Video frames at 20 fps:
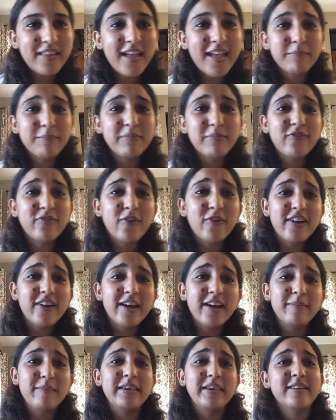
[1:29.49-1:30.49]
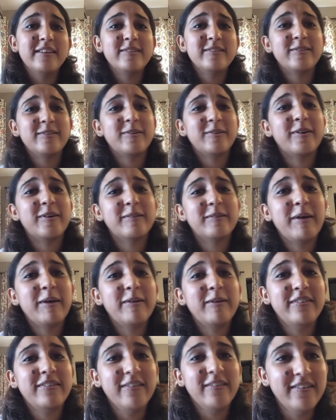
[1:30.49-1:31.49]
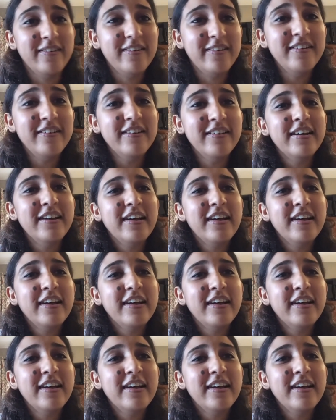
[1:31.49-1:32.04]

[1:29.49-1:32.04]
And before I begin to talk about her,